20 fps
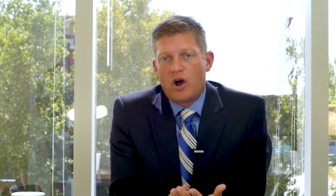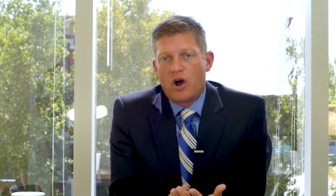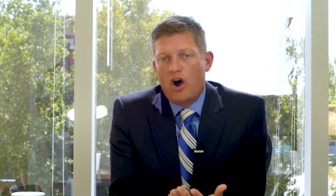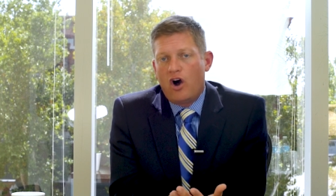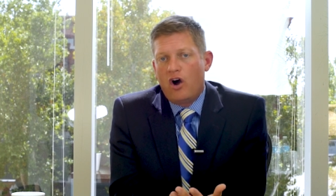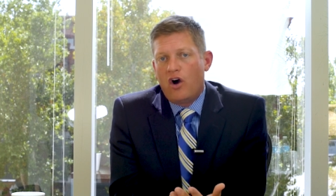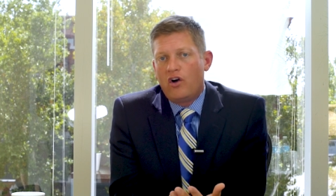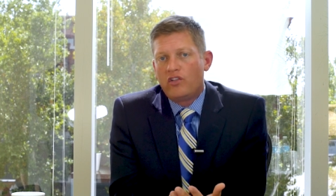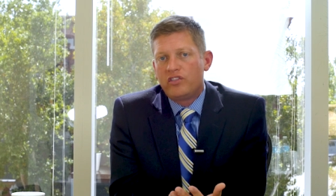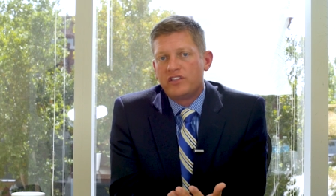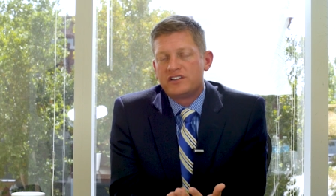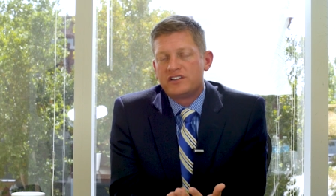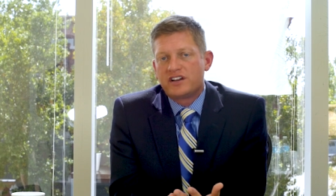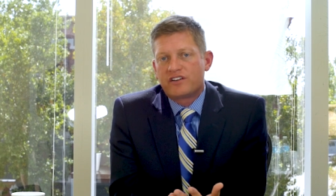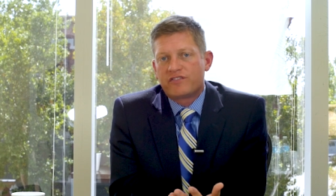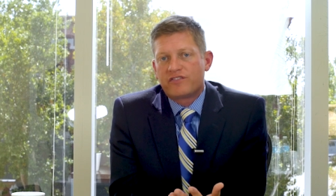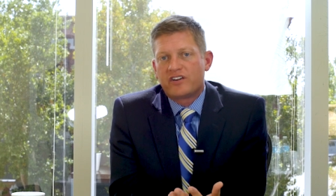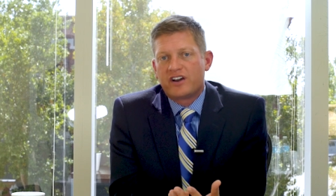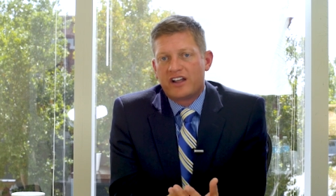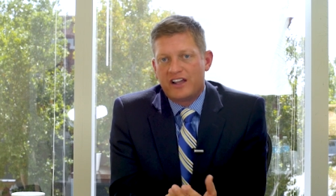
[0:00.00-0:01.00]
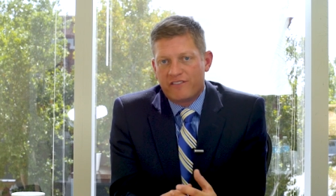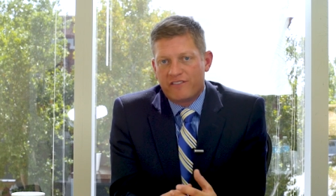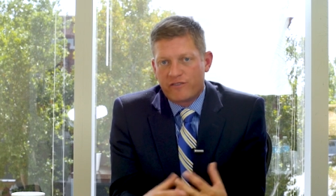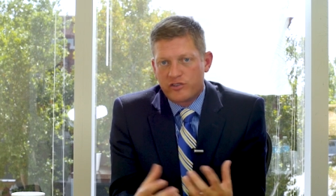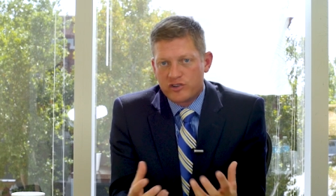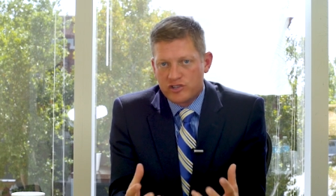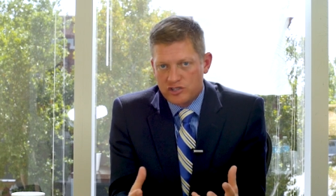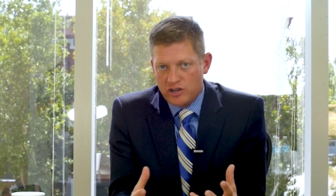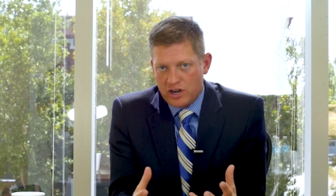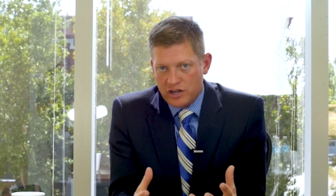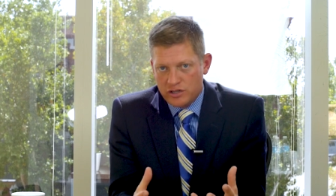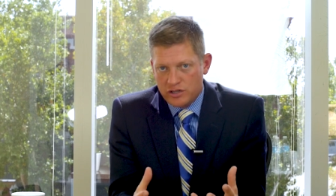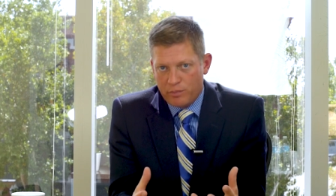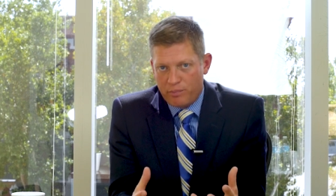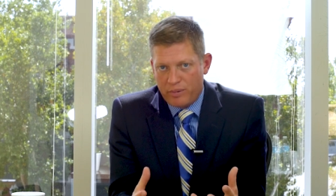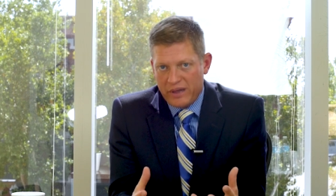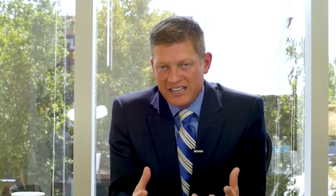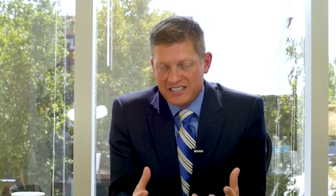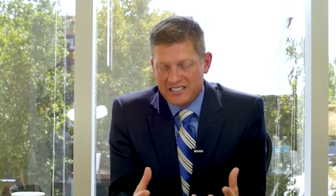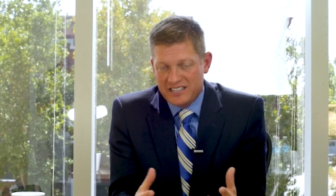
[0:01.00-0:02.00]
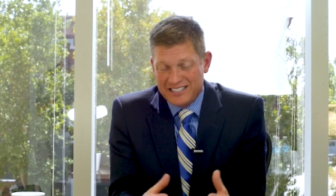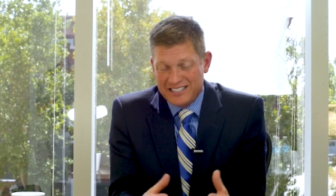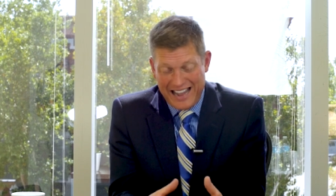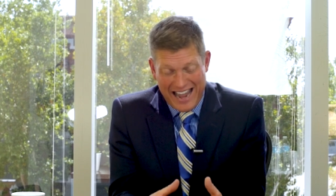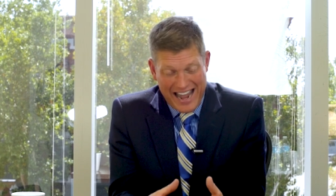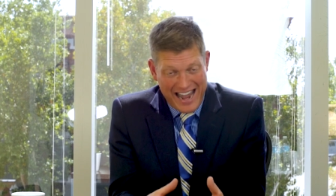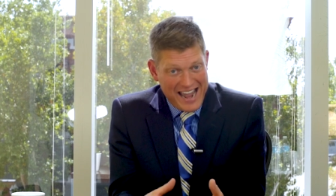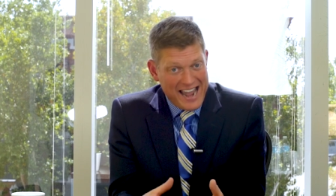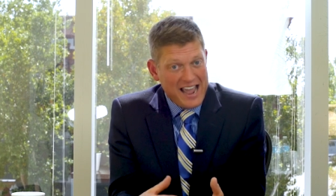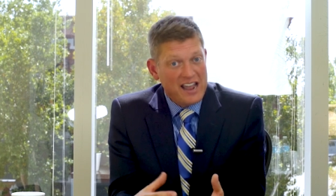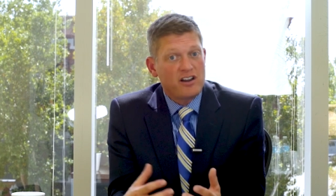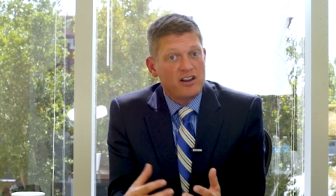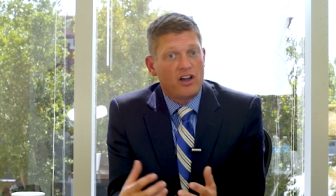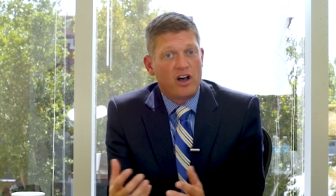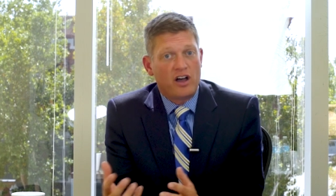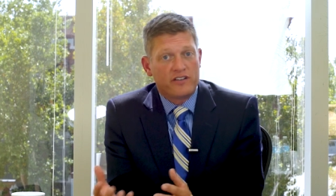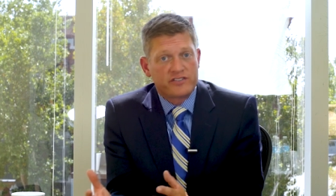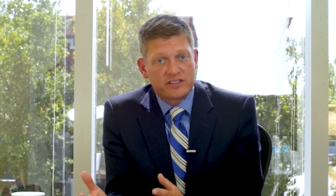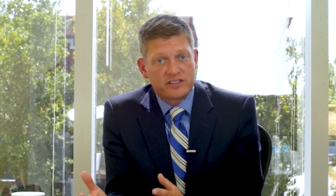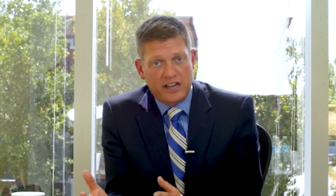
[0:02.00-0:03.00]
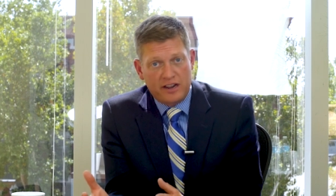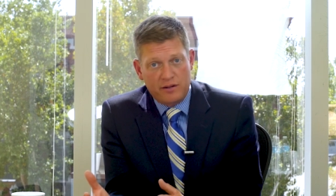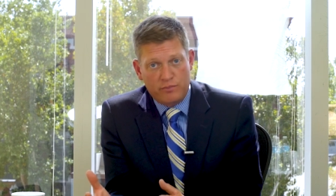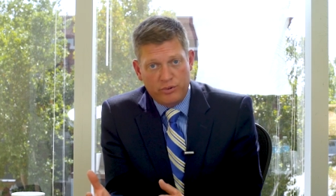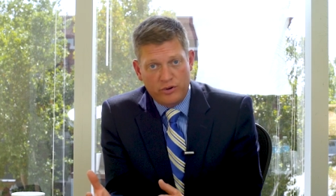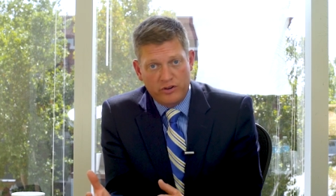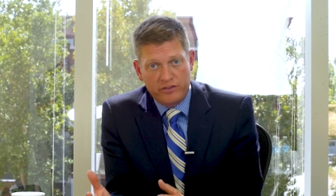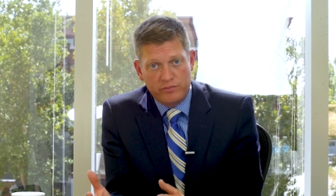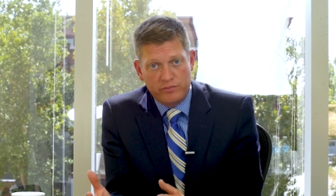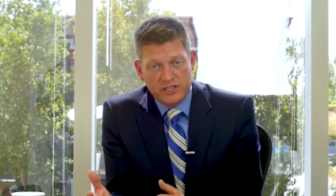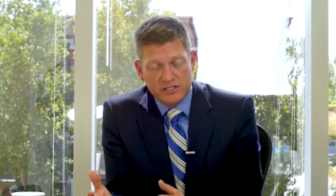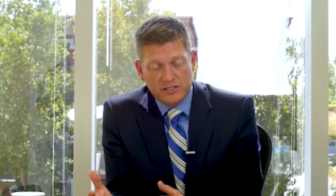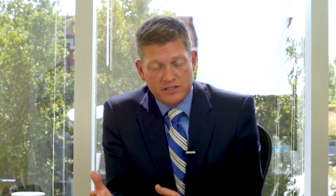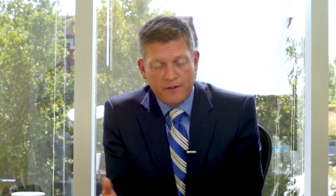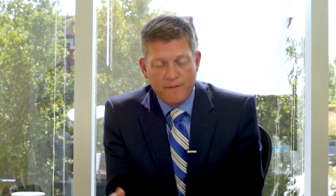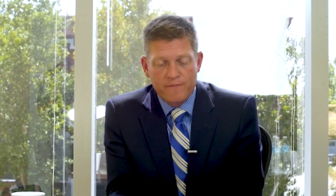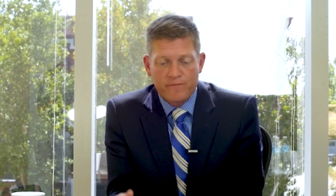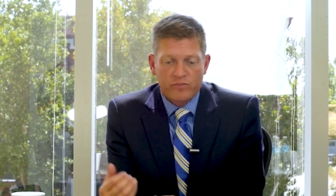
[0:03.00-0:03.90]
all the different infrastructure pieces and off-site improvements.